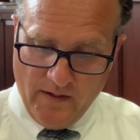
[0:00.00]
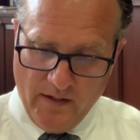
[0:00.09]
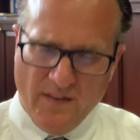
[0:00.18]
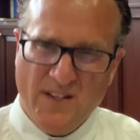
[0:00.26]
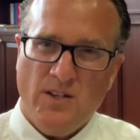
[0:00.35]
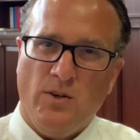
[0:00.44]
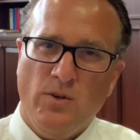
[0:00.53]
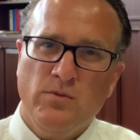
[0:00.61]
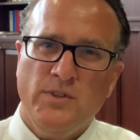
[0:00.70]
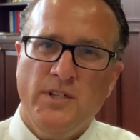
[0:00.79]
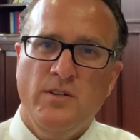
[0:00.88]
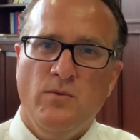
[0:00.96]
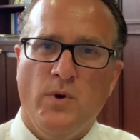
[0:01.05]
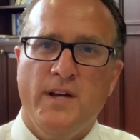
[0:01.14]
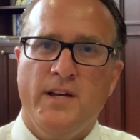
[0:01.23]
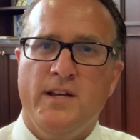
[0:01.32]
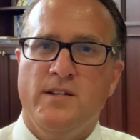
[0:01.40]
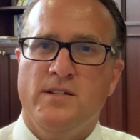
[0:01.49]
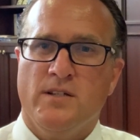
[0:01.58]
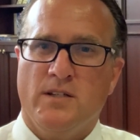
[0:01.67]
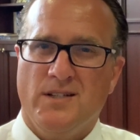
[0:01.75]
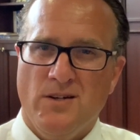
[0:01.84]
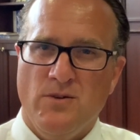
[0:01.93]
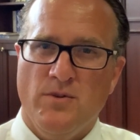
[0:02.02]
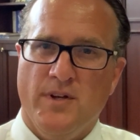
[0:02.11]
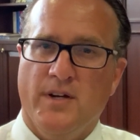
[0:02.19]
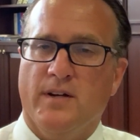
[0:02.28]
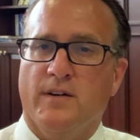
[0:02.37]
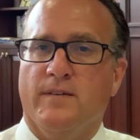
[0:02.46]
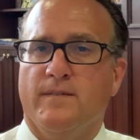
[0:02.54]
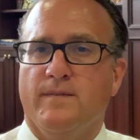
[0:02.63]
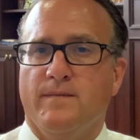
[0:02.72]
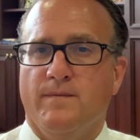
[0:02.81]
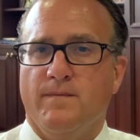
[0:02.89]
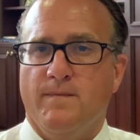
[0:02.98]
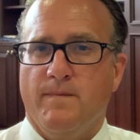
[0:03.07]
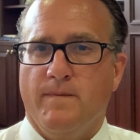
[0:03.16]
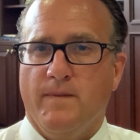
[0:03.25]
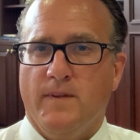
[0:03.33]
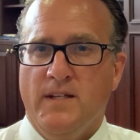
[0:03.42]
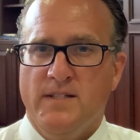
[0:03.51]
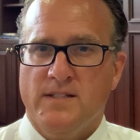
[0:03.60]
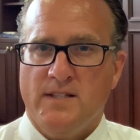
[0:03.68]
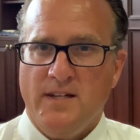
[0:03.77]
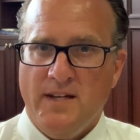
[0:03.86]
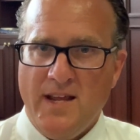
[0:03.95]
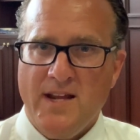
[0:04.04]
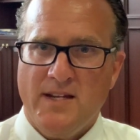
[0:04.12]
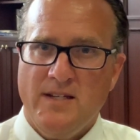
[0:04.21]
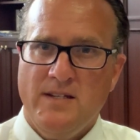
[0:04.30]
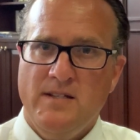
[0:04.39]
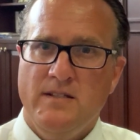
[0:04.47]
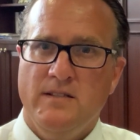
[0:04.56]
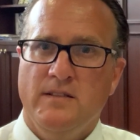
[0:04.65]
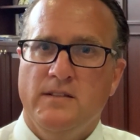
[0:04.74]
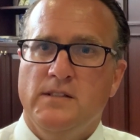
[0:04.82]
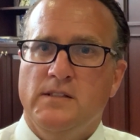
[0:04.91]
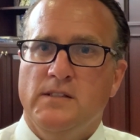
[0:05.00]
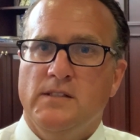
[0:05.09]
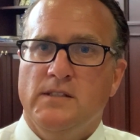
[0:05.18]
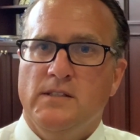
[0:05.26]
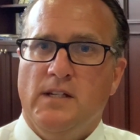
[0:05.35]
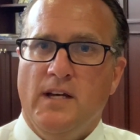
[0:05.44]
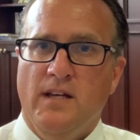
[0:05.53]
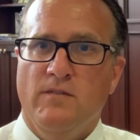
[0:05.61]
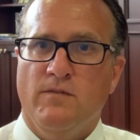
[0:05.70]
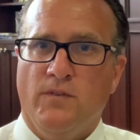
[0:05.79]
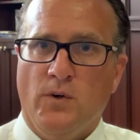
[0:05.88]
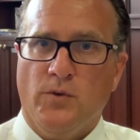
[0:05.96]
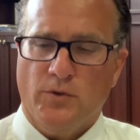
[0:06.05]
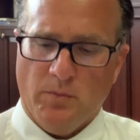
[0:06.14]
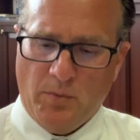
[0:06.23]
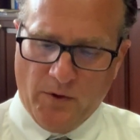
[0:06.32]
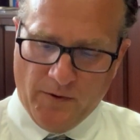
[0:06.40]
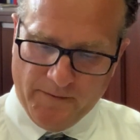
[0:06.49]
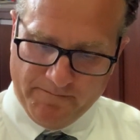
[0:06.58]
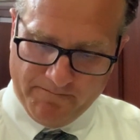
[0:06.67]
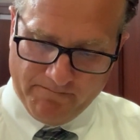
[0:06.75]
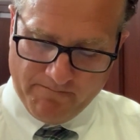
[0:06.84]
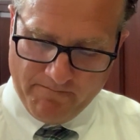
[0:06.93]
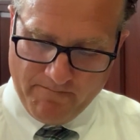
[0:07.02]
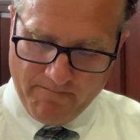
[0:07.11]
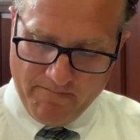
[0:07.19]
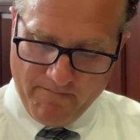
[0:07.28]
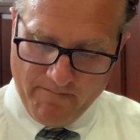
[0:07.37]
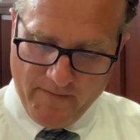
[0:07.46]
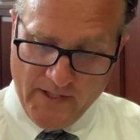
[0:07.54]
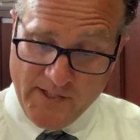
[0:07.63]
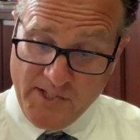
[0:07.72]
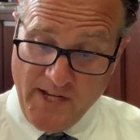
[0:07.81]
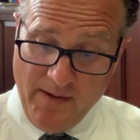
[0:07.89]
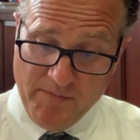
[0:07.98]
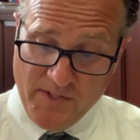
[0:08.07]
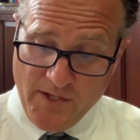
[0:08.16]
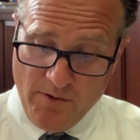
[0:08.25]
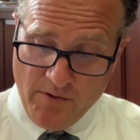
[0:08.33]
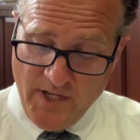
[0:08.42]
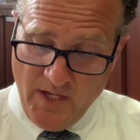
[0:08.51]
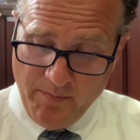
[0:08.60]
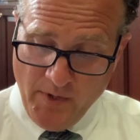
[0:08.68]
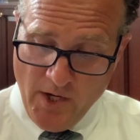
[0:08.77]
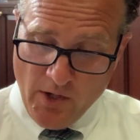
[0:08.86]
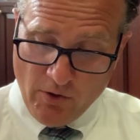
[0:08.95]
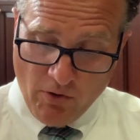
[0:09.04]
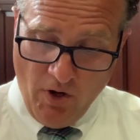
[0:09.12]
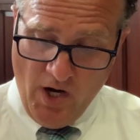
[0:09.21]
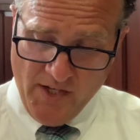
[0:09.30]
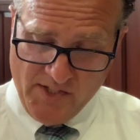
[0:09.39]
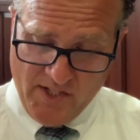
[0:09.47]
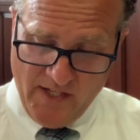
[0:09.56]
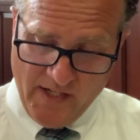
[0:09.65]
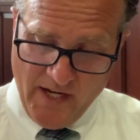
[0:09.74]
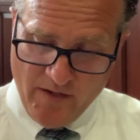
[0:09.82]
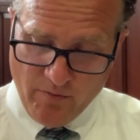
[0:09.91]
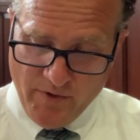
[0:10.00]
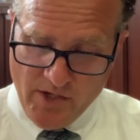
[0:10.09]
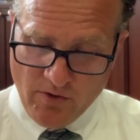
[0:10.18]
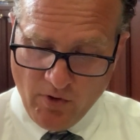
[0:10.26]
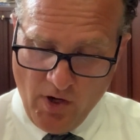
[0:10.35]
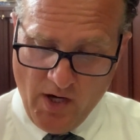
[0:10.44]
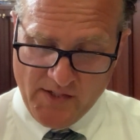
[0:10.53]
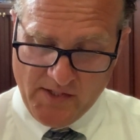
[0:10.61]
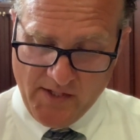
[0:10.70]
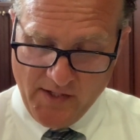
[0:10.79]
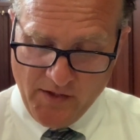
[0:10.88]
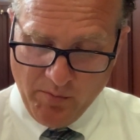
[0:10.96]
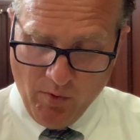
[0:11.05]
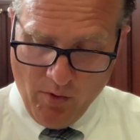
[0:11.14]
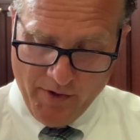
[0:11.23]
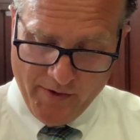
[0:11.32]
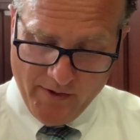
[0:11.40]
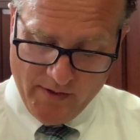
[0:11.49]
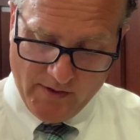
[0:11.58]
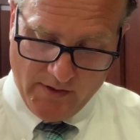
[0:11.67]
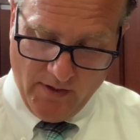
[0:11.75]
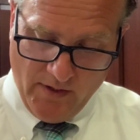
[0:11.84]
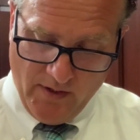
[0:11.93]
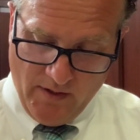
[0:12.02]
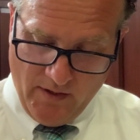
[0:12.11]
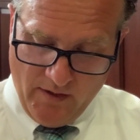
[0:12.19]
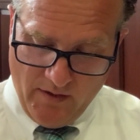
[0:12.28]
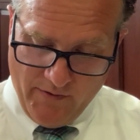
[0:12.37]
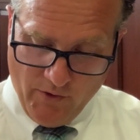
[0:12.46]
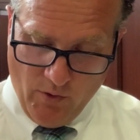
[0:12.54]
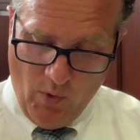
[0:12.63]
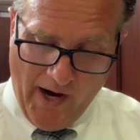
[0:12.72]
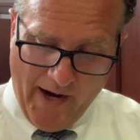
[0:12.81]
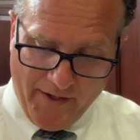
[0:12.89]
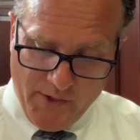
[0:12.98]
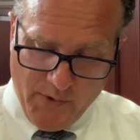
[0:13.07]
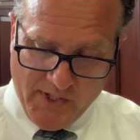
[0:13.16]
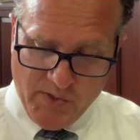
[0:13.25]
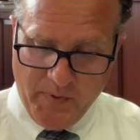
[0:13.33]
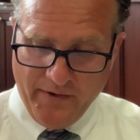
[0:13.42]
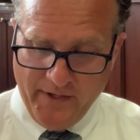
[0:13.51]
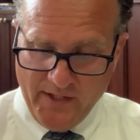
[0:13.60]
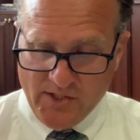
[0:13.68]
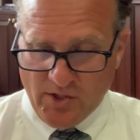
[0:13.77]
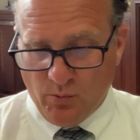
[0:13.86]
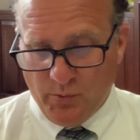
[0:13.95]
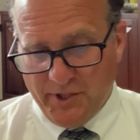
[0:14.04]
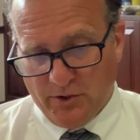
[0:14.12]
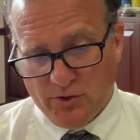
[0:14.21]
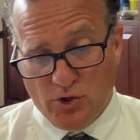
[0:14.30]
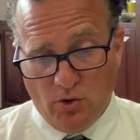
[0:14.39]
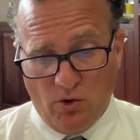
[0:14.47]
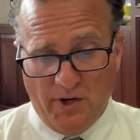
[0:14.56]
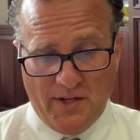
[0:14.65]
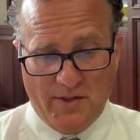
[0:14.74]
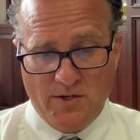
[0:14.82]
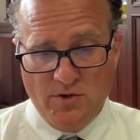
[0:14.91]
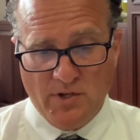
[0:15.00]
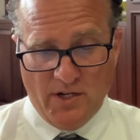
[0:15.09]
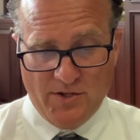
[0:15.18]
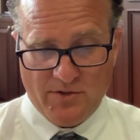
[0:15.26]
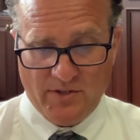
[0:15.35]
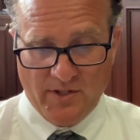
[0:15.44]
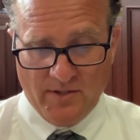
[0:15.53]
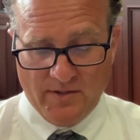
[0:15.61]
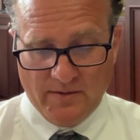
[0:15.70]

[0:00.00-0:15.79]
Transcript: And the only way to go there is naked and vulnerable. It seems that you keep crossing and recrossing the border. For a while you experience a real joy in the new country,